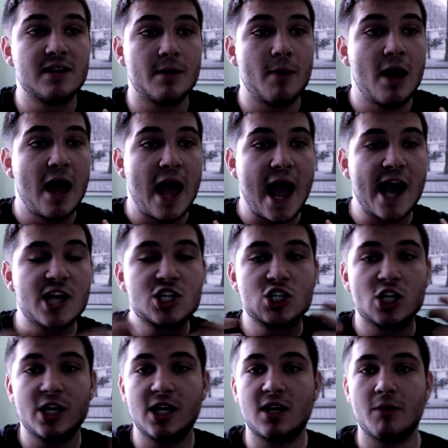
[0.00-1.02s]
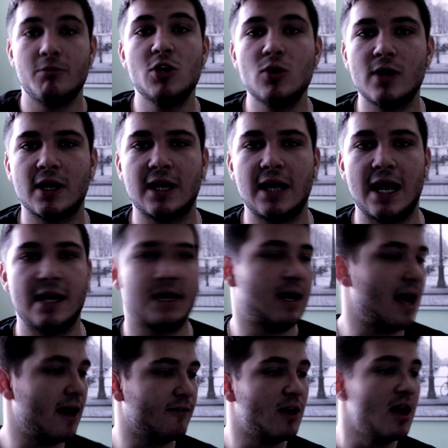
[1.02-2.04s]
them actually communicate and
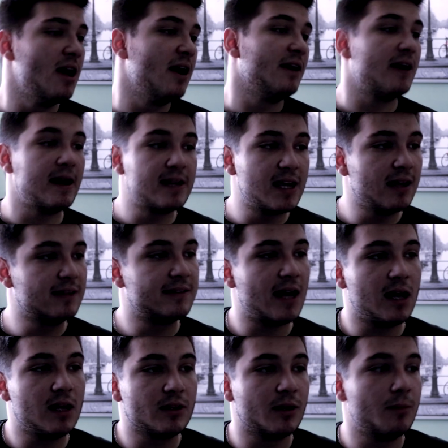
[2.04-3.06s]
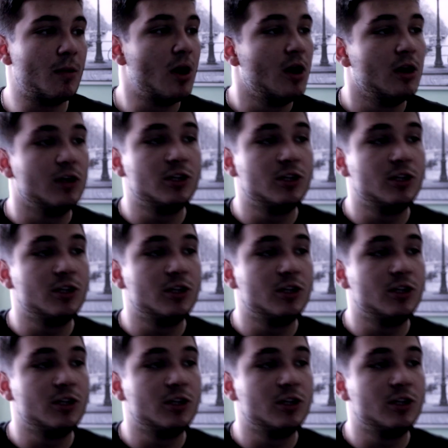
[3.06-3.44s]
have Night King tell them,